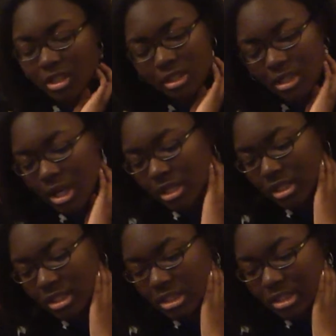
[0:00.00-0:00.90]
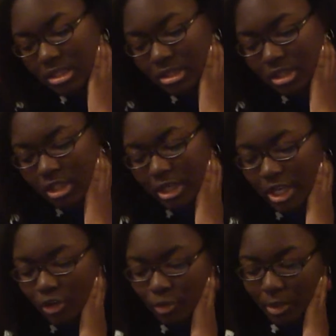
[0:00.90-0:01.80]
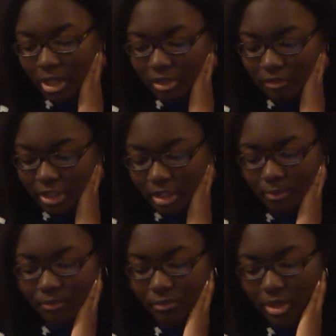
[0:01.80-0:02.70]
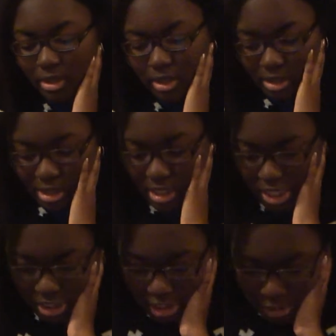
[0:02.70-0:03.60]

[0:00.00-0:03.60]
it's you get home kind of late. And